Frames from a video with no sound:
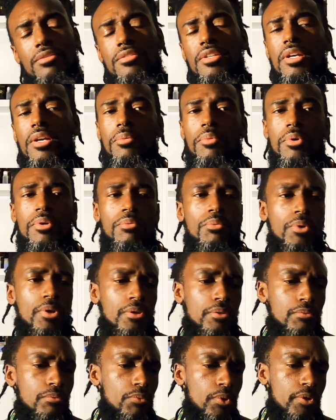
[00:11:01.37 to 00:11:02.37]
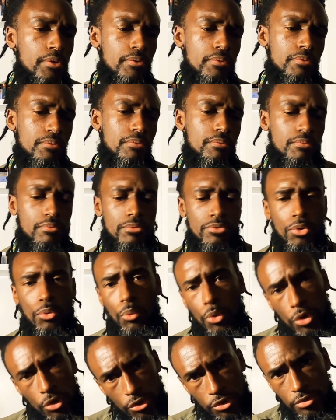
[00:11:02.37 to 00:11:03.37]
understand what your
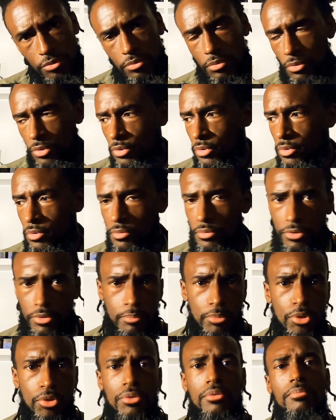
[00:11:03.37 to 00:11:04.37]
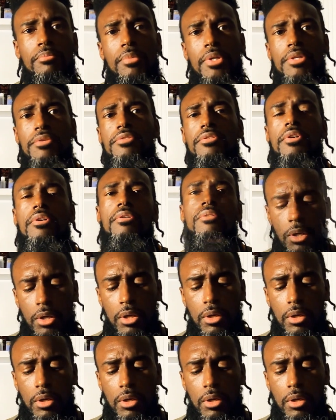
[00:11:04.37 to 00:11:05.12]
word or your book may say,